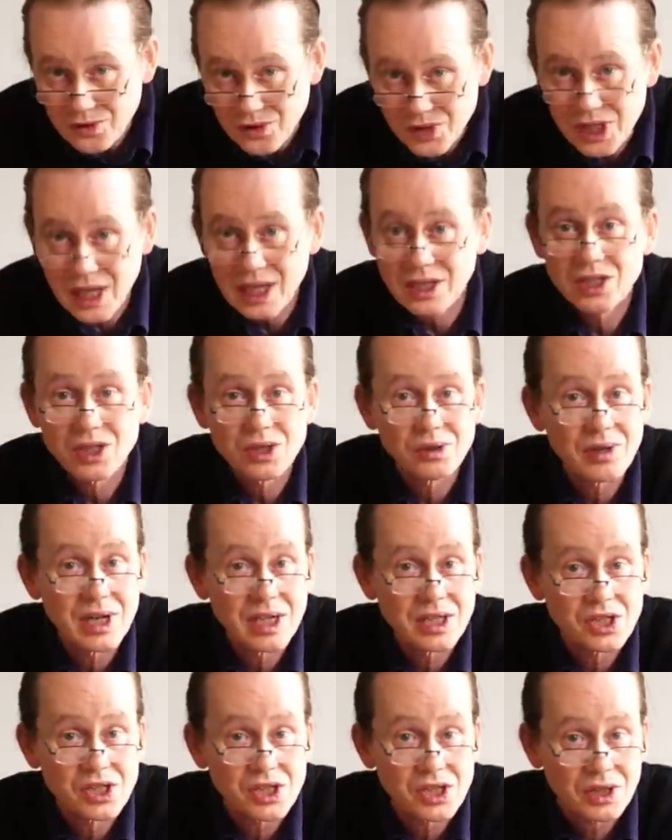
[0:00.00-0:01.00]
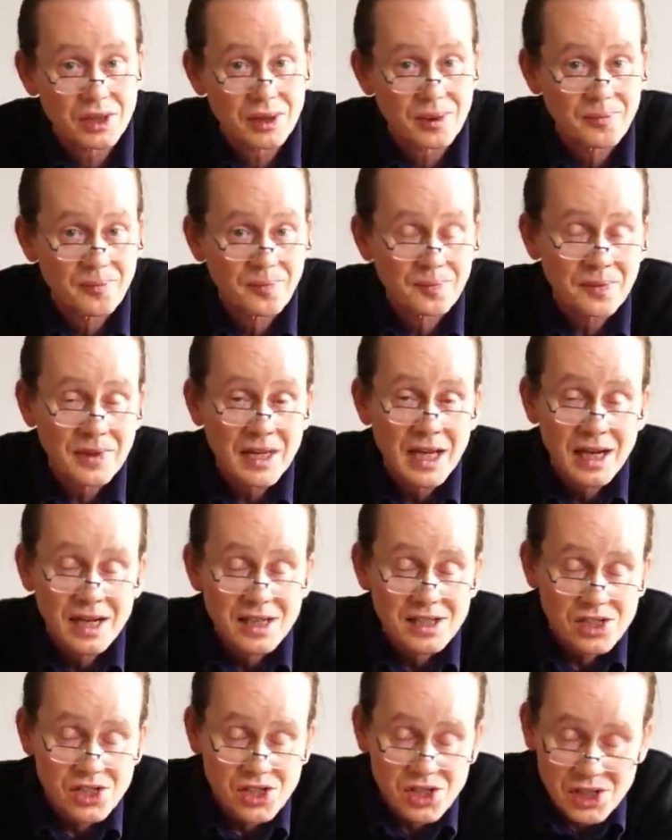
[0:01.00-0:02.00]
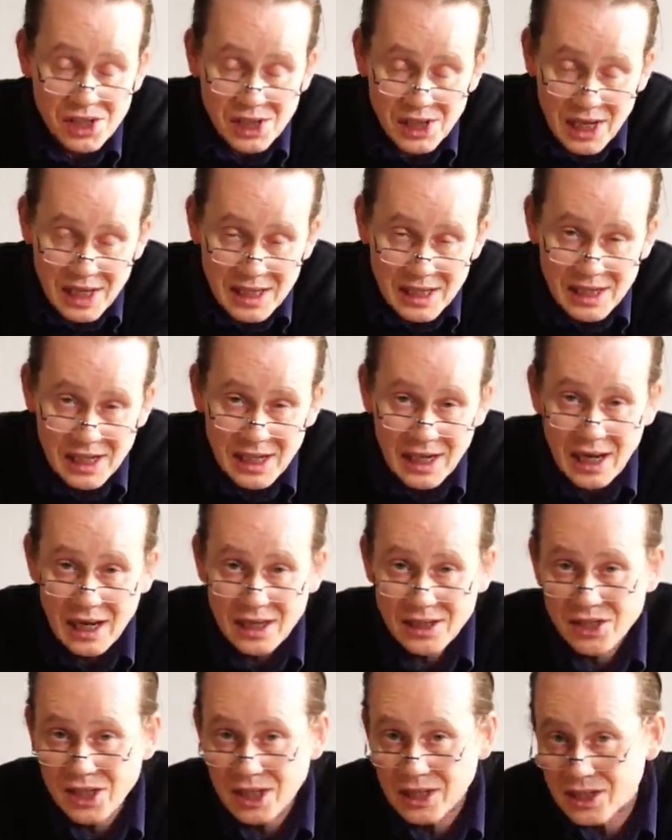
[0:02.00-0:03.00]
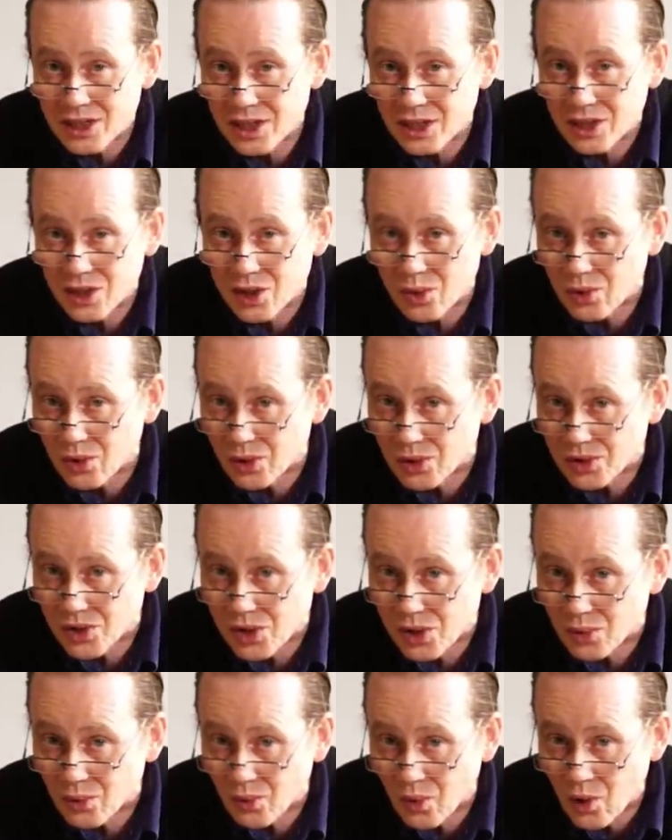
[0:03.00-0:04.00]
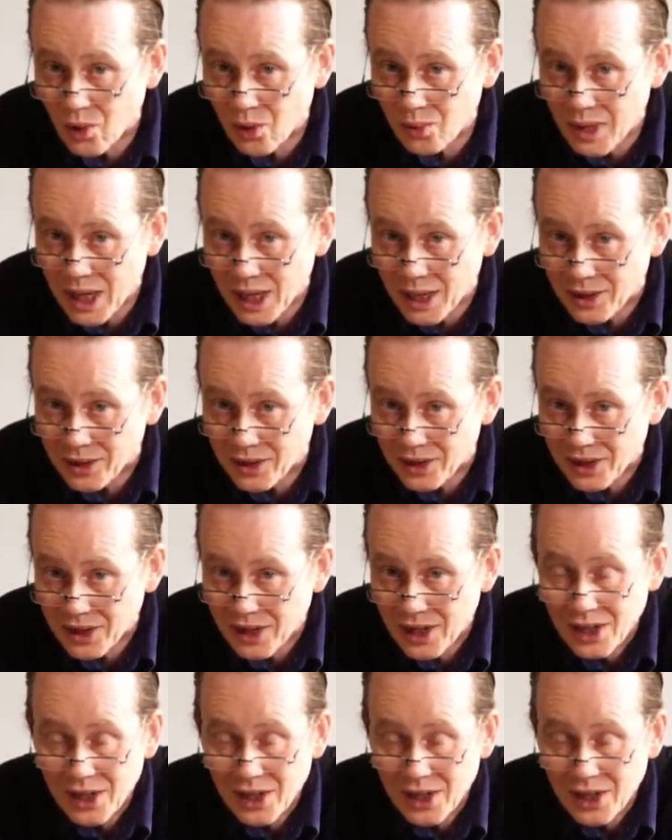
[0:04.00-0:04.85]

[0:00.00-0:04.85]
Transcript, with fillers: of saturation, slightly accented towards the warm end,